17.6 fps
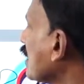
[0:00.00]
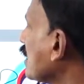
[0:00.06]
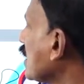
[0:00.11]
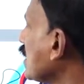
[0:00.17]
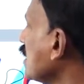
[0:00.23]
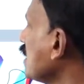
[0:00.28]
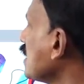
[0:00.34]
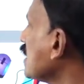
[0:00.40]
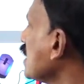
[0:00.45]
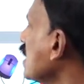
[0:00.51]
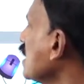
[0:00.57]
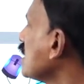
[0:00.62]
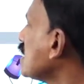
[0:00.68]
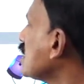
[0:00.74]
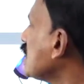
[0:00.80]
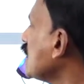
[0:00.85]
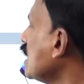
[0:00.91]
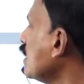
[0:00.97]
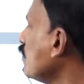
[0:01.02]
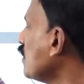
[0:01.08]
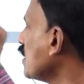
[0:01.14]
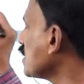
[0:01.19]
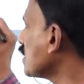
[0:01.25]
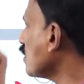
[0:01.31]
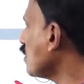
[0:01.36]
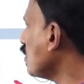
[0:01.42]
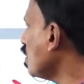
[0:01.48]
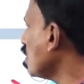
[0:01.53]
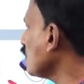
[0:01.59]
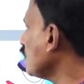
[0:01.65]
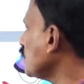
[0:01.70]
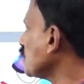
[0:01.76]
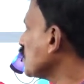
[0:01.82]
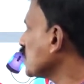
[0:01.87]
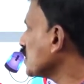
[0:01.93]
that is syllabus
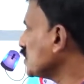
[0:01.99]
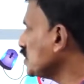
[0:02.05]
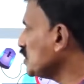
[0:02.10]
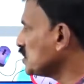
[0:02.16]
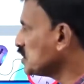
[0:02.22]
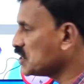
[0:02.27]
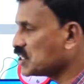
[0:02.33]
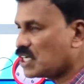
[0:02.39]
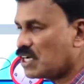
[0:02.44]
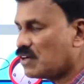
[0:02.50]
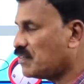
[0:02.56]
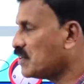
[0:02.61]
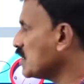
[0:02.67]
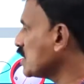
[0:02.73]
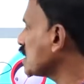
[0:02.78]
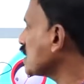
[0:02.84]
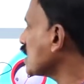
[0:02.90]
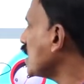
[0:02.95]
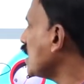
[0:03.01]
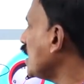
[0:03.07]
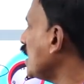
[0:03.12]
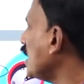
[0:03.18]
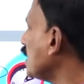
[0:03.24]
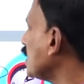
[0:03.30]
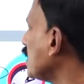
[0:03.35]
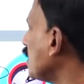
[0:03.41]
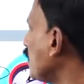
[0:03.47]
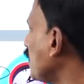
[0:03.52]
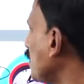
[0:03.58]
along with the teaching hours and the